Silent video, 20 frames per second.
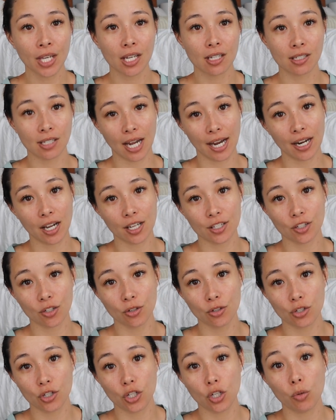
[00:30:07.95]
side
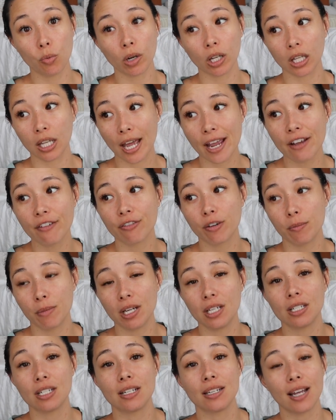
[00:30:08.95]
hustles you would like for
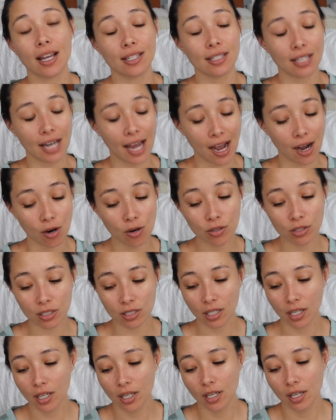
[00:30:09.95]
me to test out.